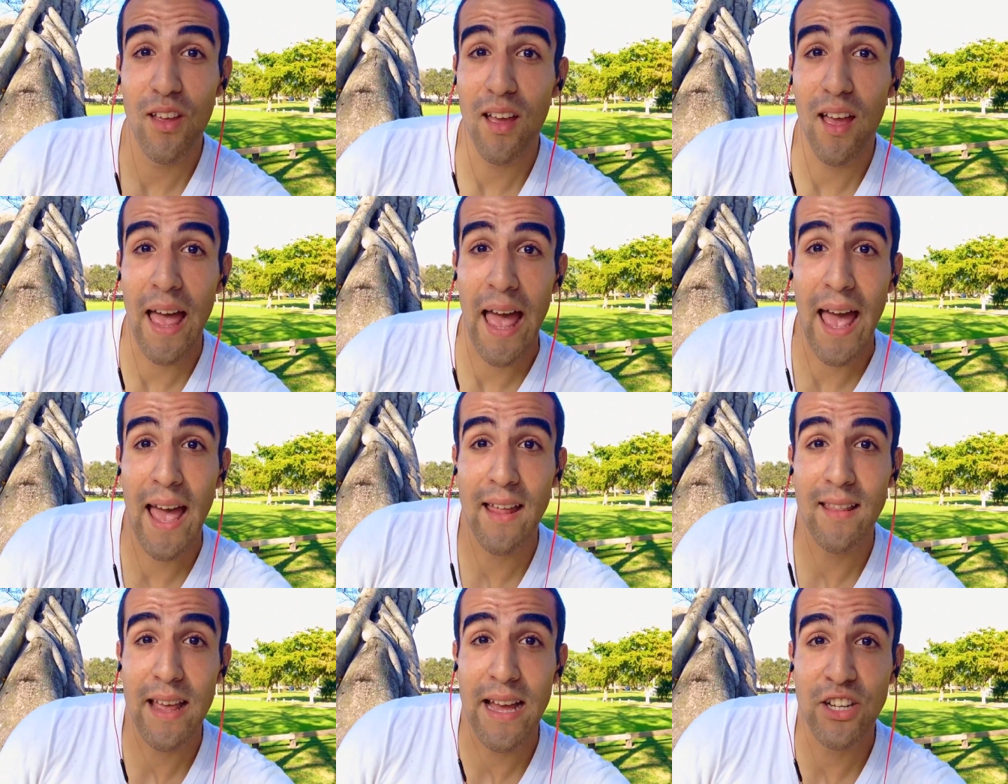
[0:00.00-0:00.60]

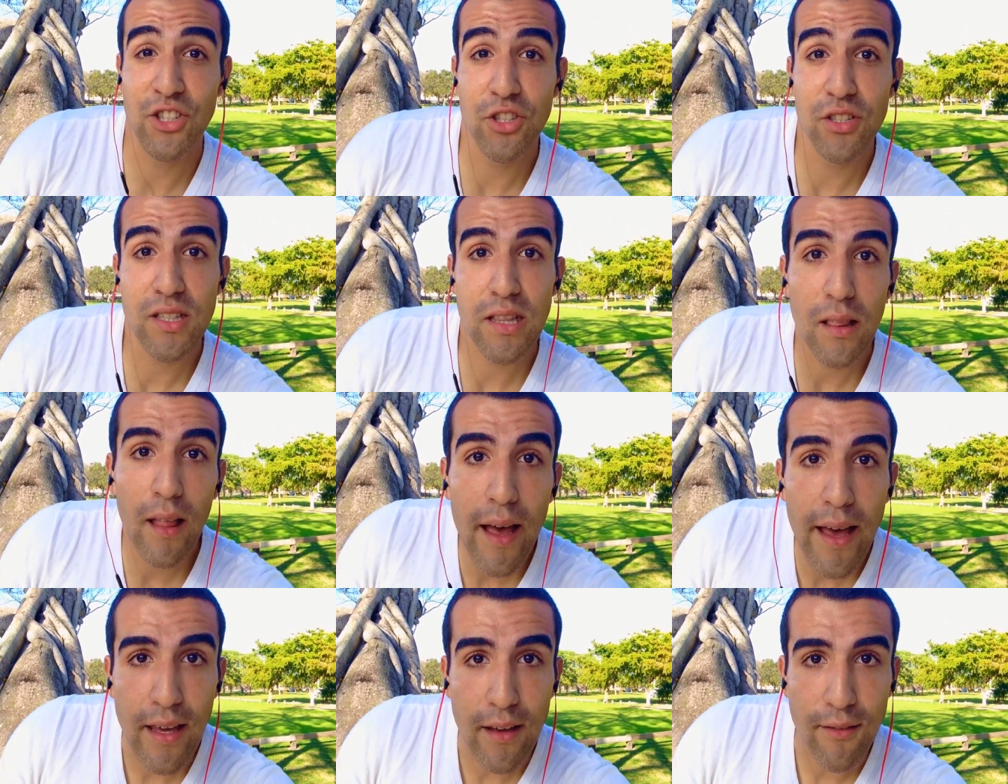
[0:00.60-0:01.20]
and and just
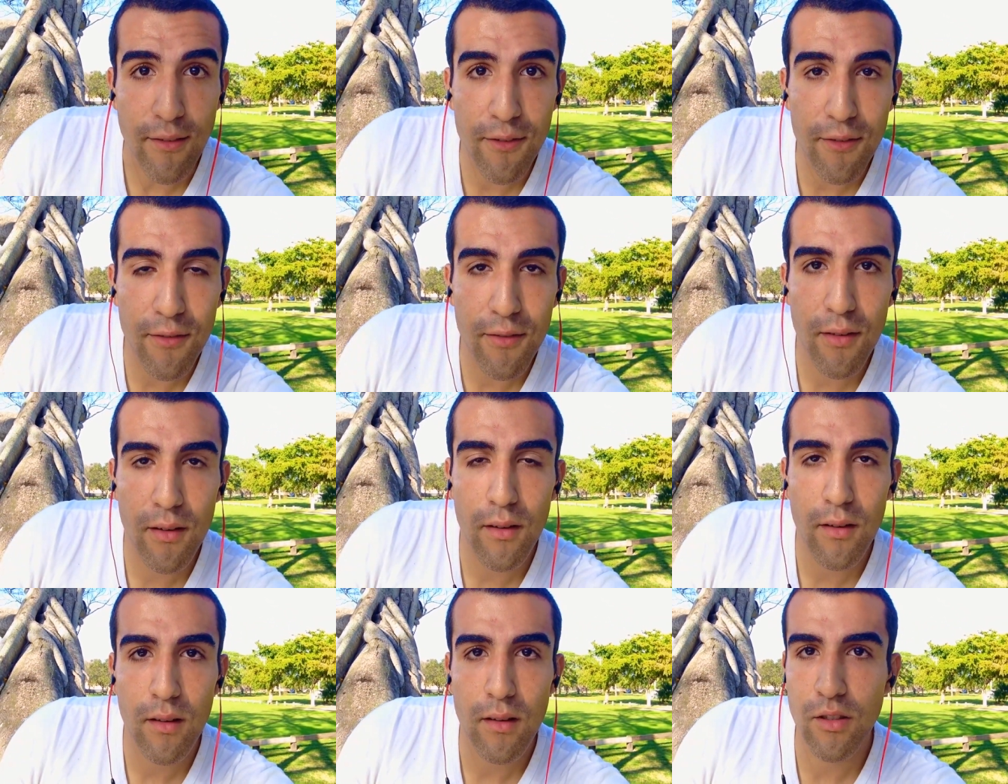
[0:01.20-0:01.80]

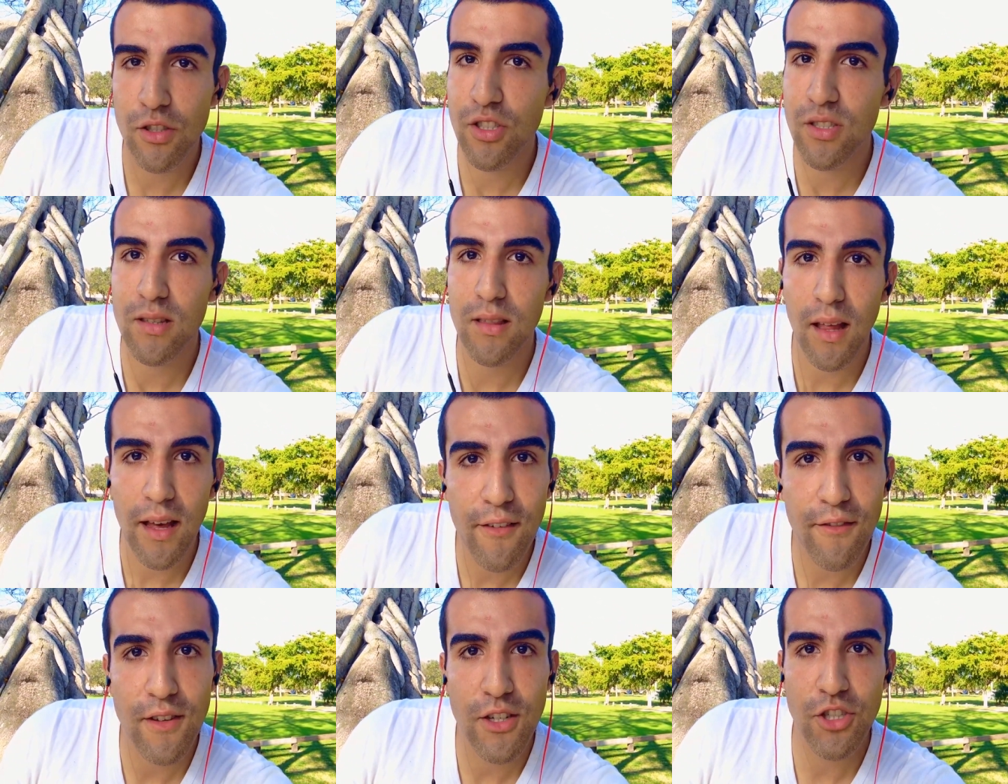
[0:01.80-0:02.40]
life, just
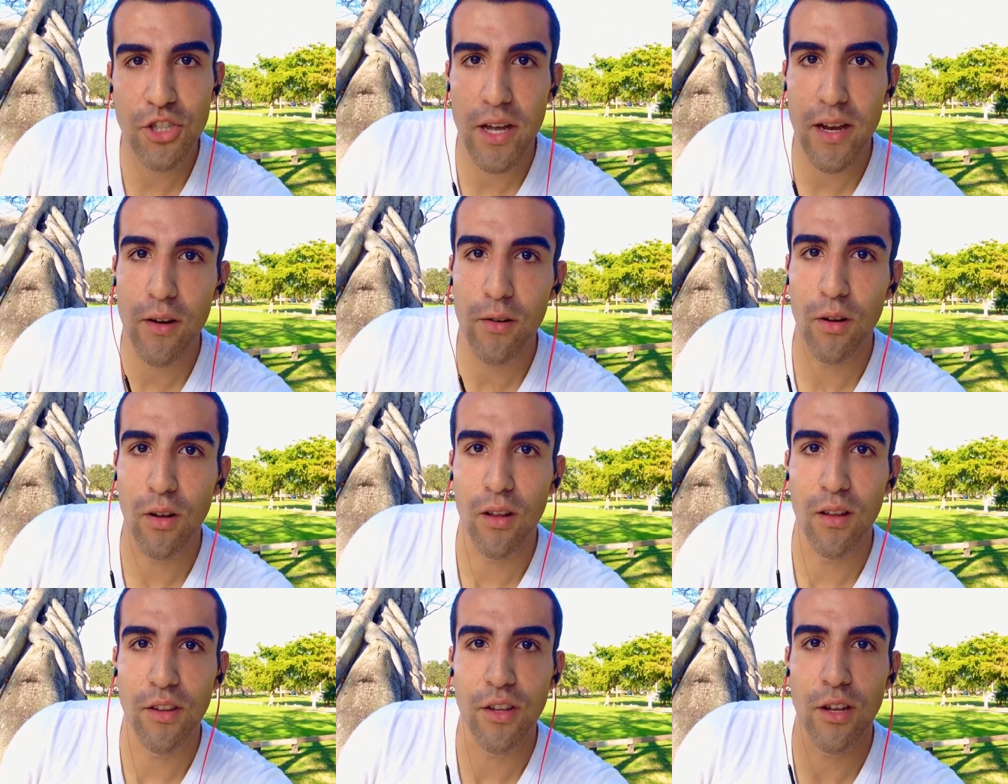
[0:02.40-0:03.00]
life in general.